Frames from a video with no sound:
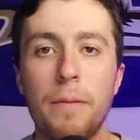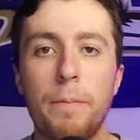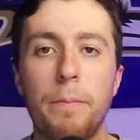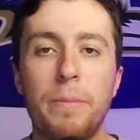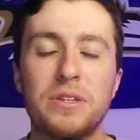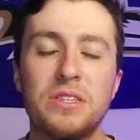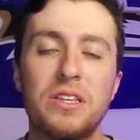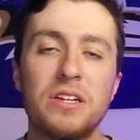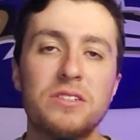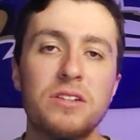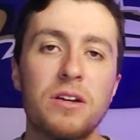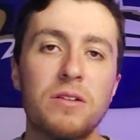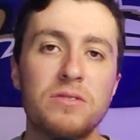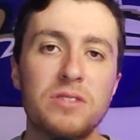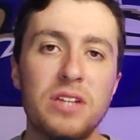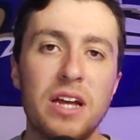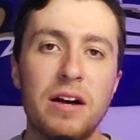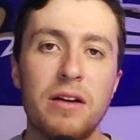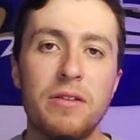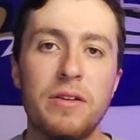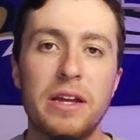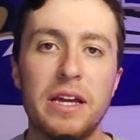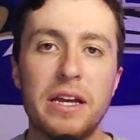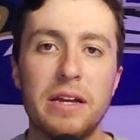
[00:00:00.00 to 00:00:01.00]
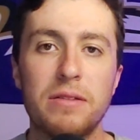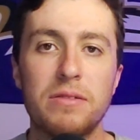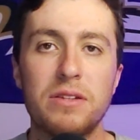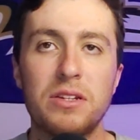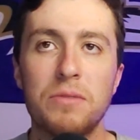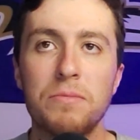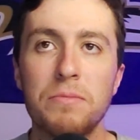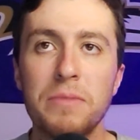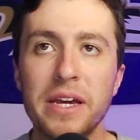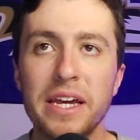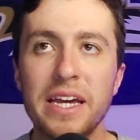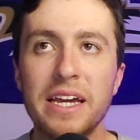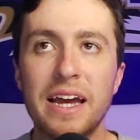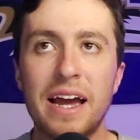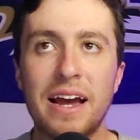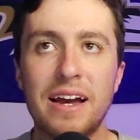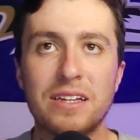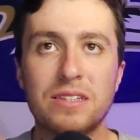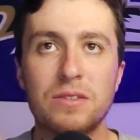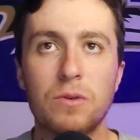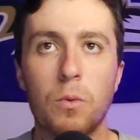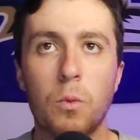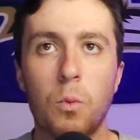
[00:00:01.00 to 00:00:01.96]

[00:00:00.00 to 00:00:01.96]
but this goes down to me as